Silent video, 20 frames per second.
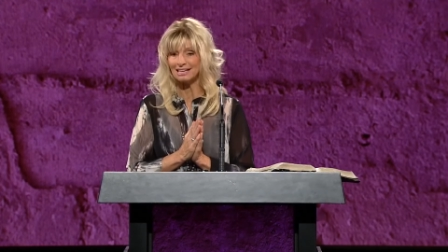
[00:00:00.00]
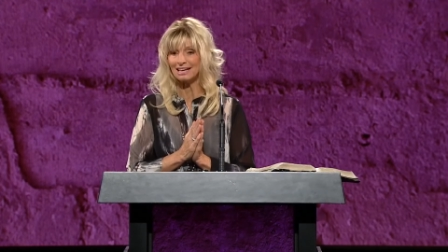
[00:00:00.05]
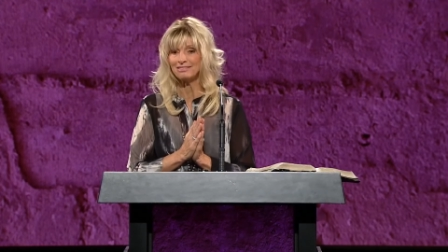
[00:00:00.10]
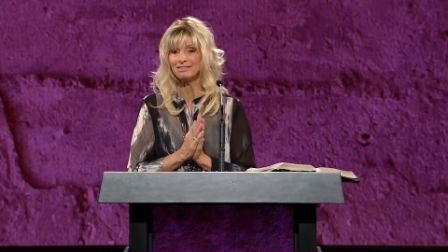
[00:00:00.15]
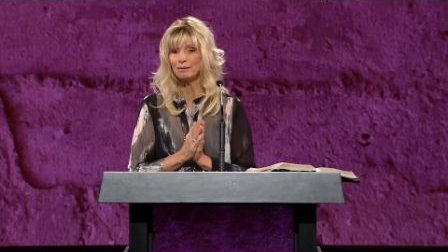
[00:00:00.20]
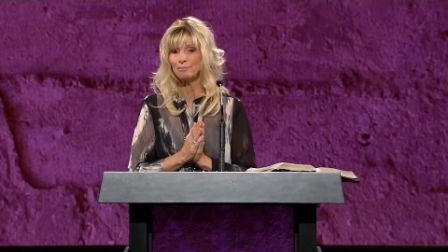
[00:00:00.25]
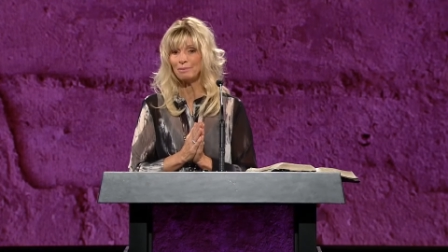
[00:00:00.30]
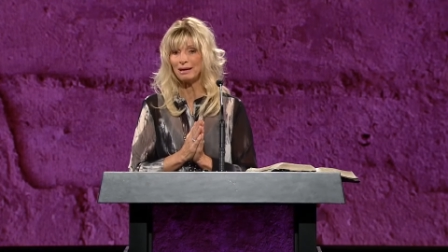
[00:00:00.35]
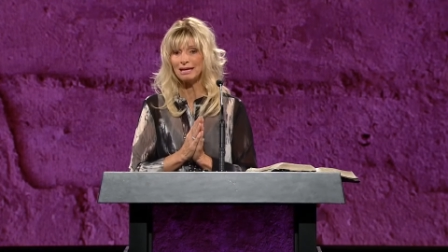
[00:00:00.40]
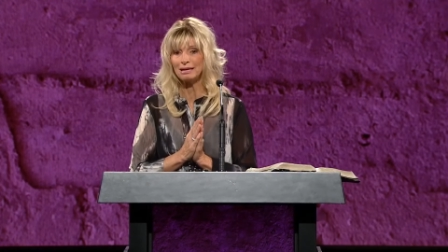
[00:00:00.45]
And
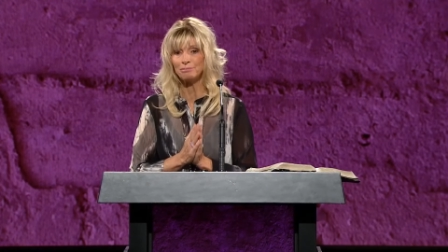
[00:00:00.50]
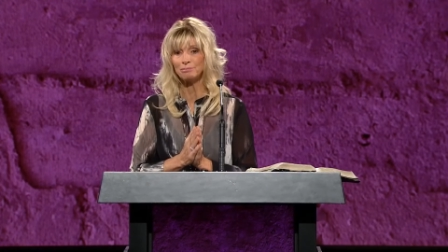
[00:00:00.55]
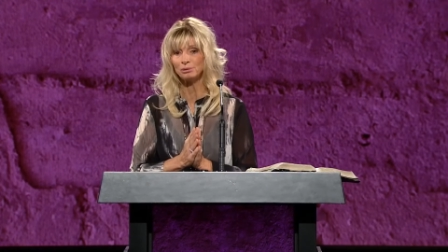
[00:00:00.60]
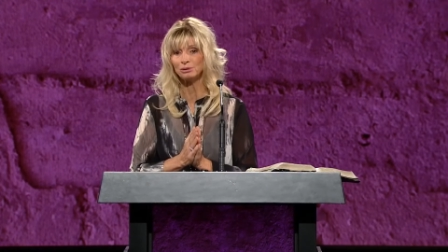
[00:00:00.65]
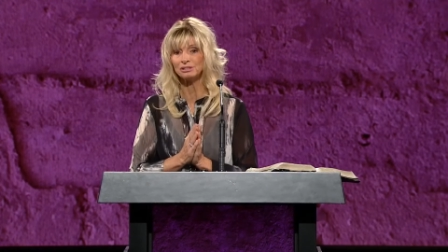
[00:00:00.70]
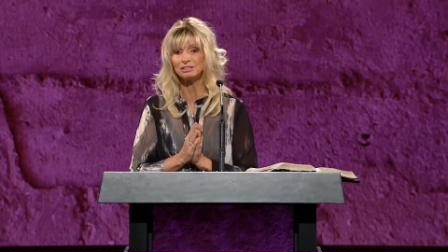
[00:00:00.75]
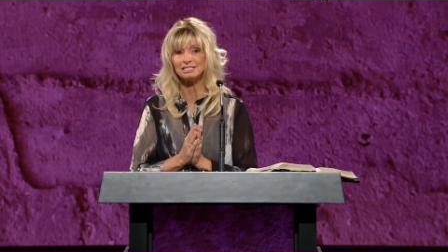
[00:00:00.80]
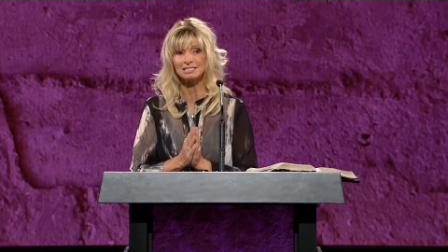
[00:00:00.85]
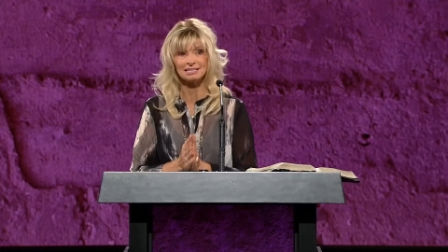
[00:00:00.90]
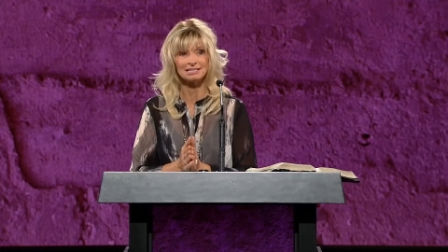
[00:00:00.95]
the
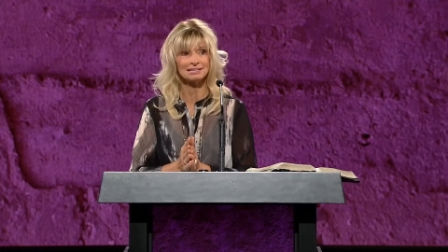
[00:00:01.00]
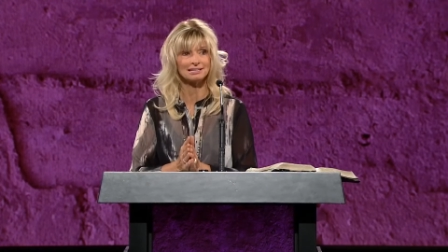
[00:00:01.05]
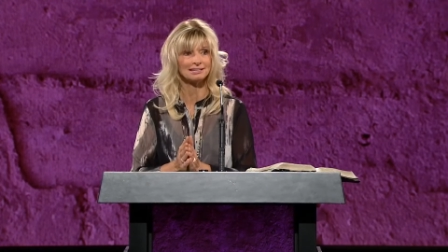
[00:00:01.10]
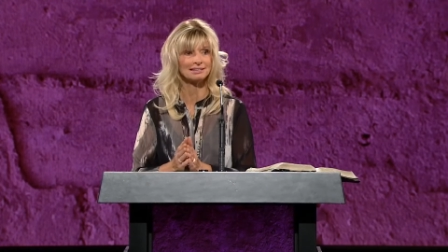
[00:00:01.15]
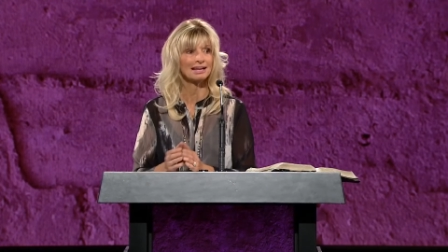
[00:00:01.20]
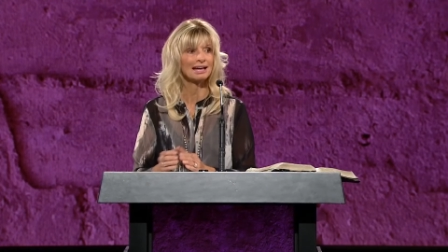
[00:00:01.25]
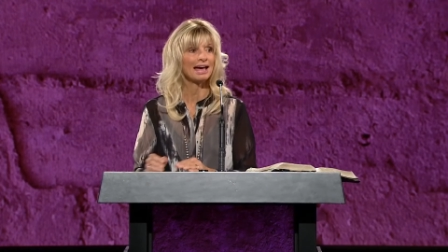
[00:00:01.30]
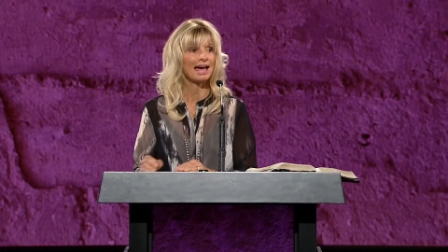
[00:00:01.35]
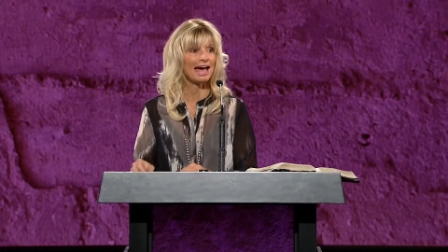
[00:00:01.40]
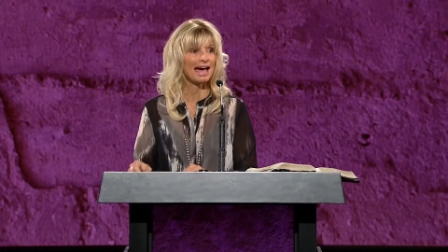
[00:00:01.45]
people did
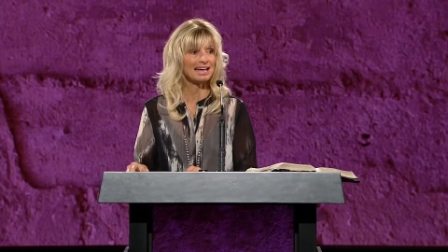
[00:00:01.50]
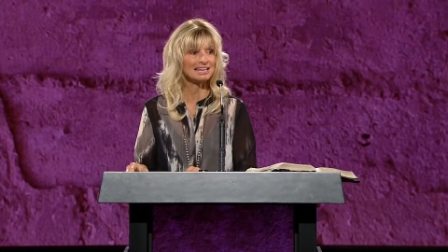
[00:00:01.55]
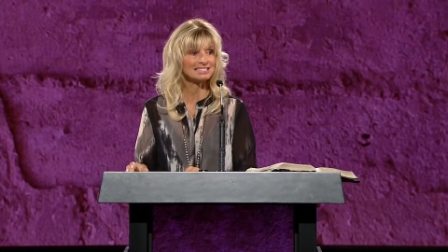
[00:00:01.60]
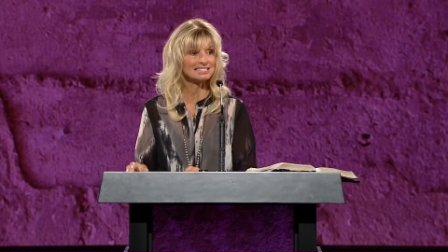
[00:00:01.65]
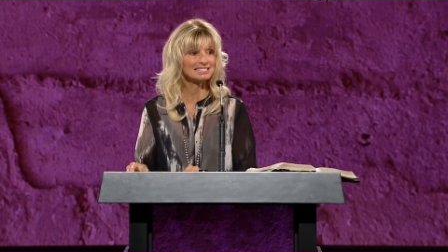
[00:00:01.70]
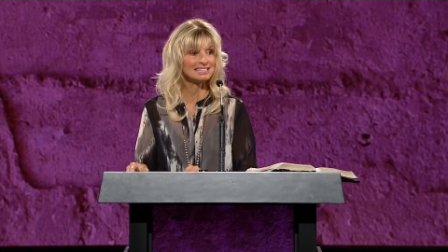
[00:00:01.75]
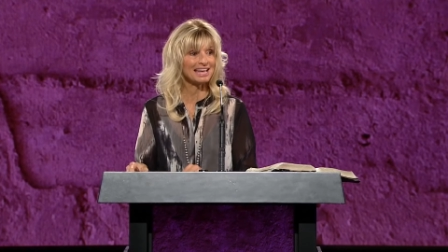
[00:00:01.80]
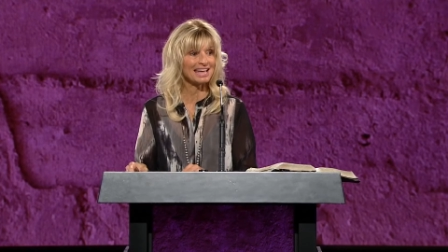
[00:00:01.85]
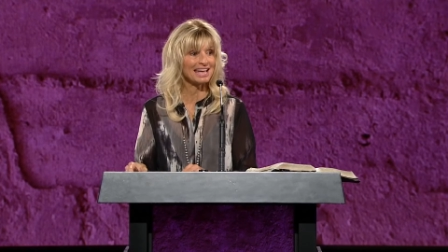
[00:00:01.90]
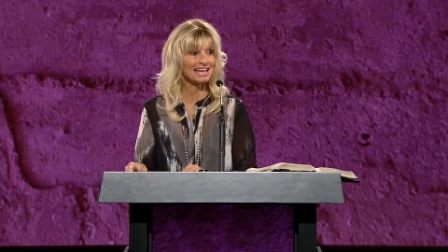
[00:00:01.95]
as
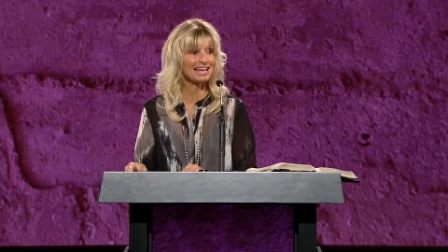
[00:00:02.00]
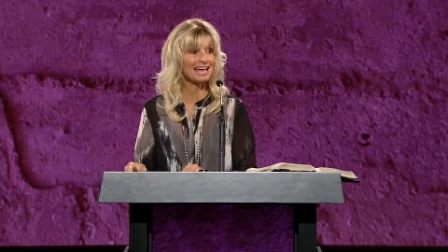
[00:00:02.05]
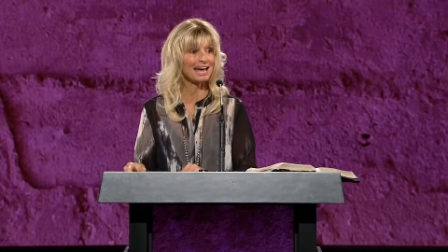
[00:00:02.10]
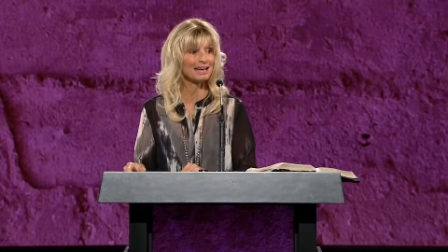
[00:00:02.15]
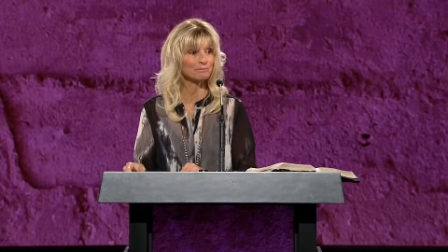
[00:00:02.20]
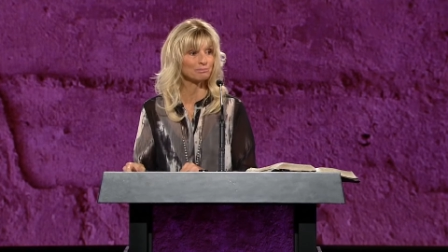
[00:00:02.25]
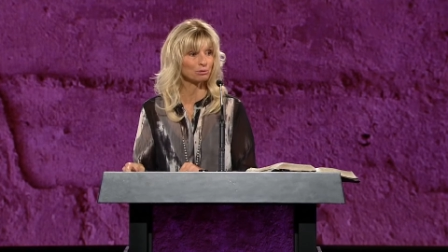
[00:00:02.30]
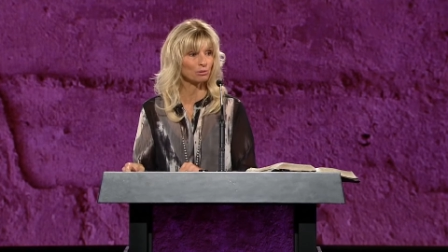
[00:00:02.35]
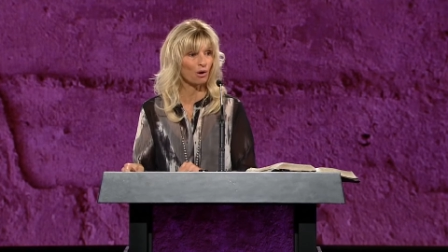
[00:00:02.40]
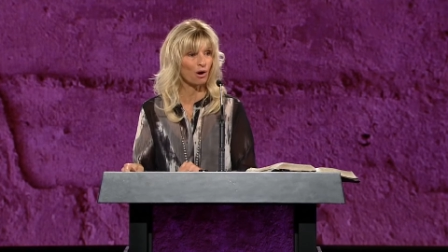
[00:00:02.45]
they
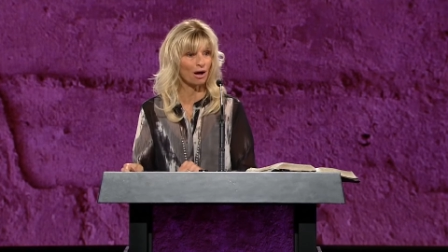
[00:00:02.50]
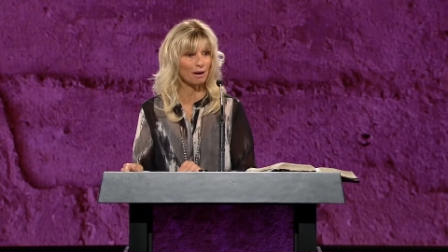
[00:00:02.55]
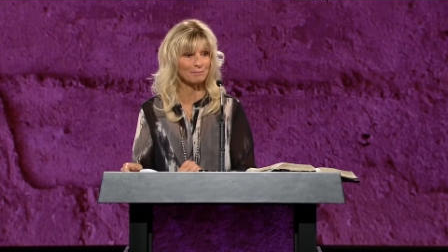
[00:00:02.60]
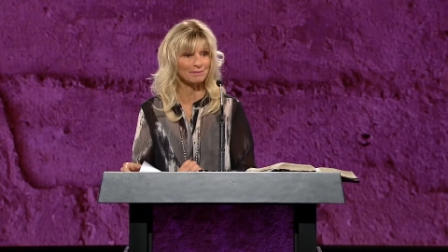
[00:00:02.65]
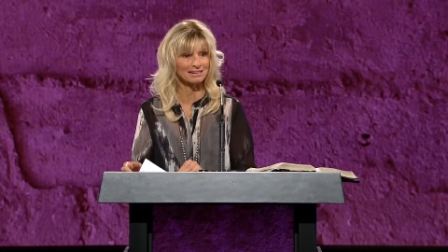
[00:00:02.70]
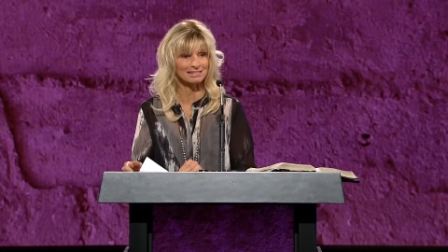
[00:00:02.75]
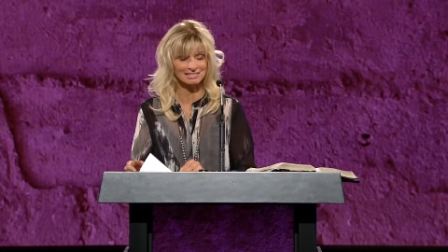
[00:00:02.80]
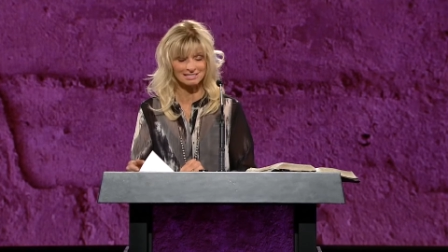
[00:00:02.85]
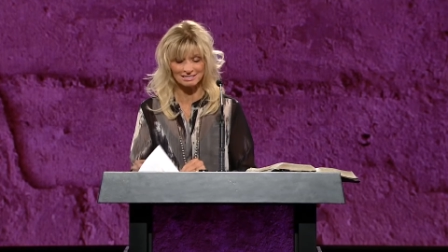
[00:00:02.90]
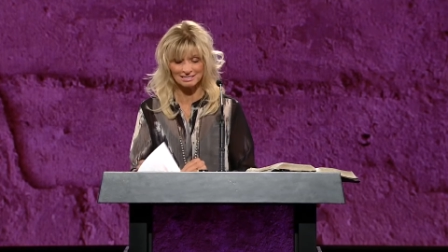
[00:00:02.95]
had
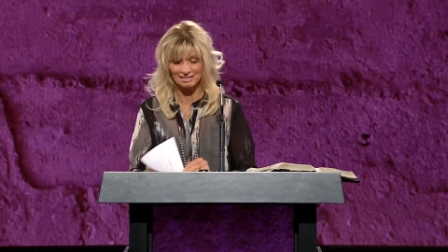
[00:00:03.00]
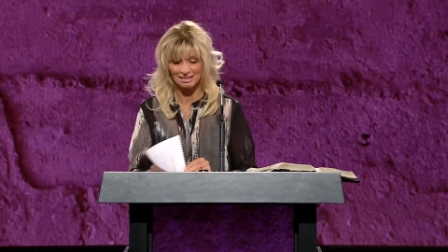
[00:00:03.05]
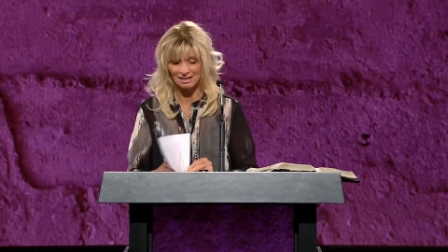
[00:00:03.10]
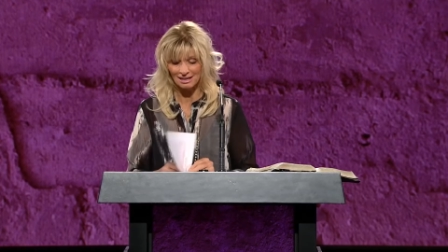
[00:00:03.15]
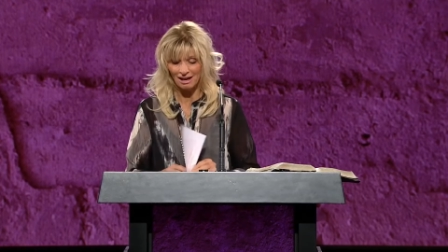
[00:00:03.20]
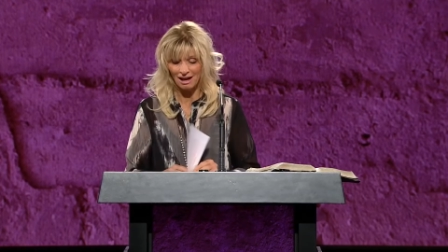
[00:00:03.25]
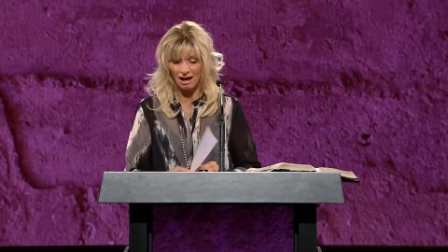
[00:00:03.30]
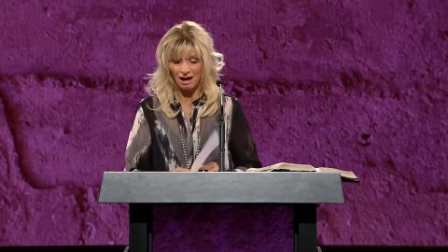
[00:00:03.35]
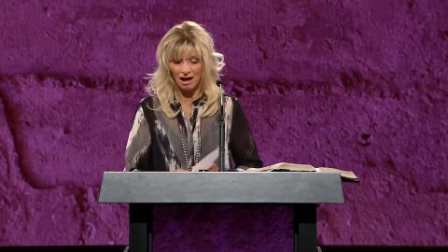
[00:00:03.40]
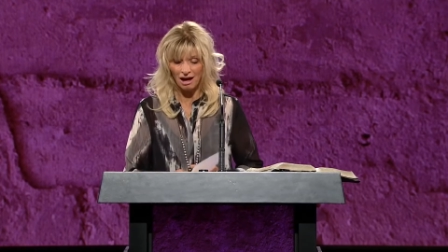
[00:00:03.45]
promised.
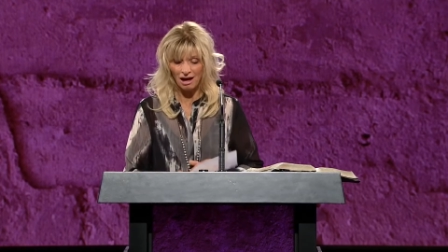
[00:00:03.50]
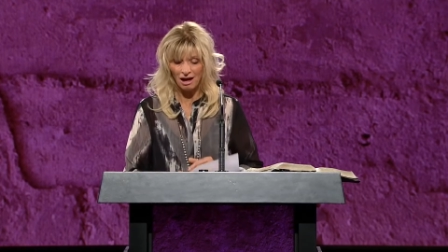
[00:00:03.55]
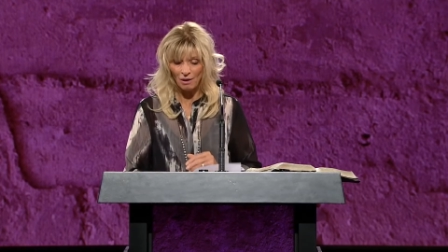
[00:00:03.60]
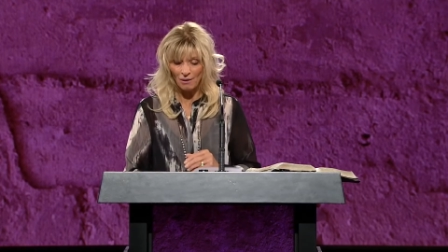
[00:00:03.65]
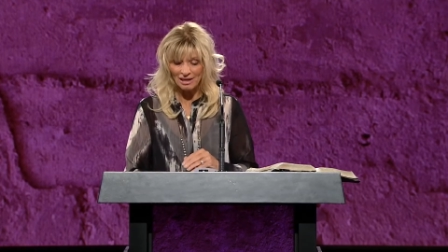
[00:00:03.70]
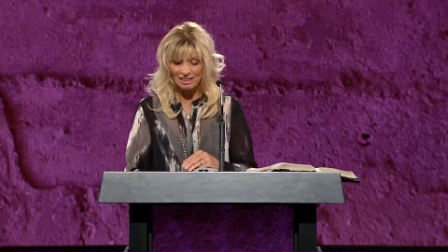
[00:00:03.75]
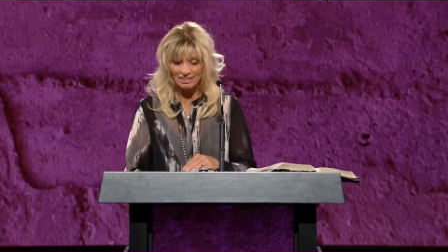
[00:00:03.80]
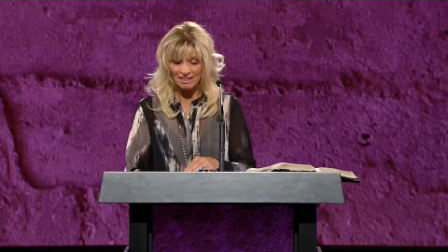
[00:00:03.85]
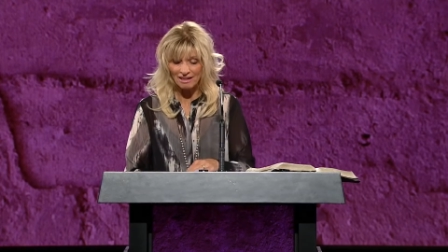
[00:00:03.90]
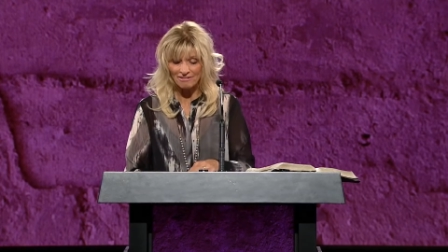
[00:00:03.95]
Oh,
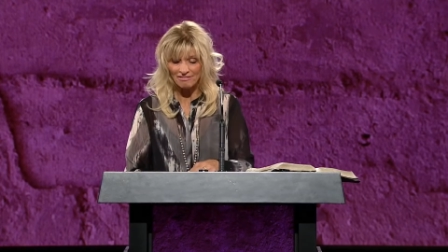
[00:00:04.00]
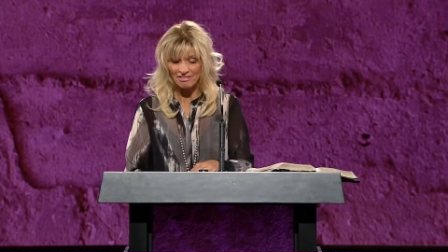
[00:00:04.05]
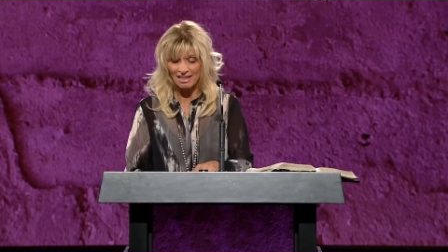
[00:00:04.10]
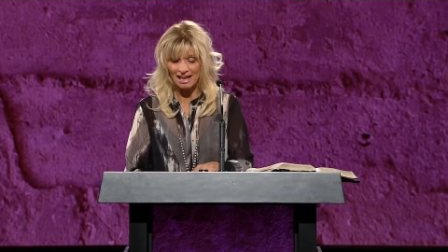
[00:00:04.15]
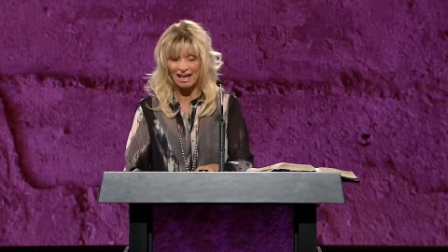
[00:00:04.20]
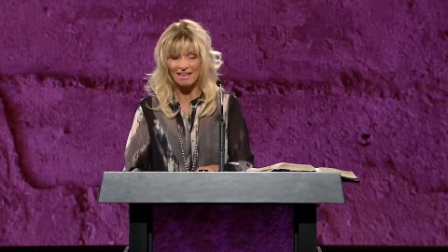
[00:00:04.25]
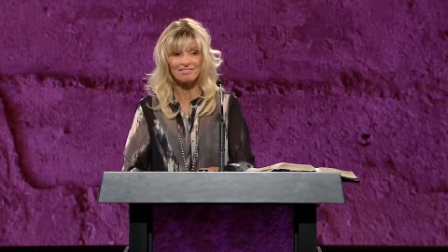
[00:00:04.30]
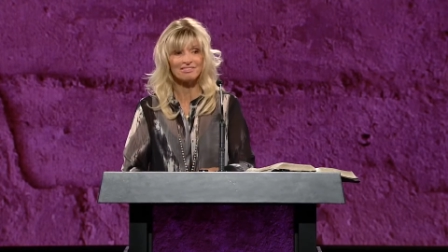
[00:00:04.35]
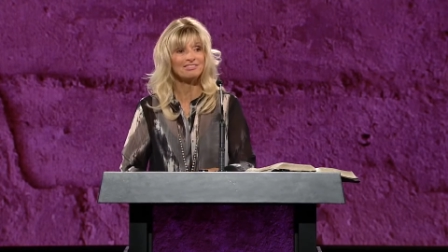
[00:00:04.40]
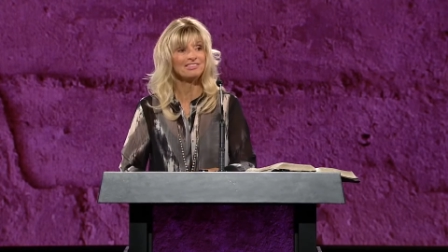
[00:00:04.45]
I love
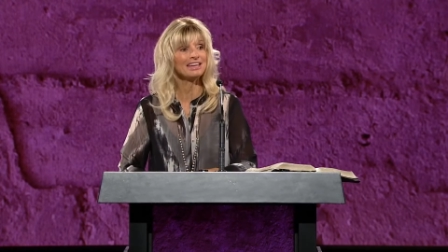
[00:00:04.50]
that.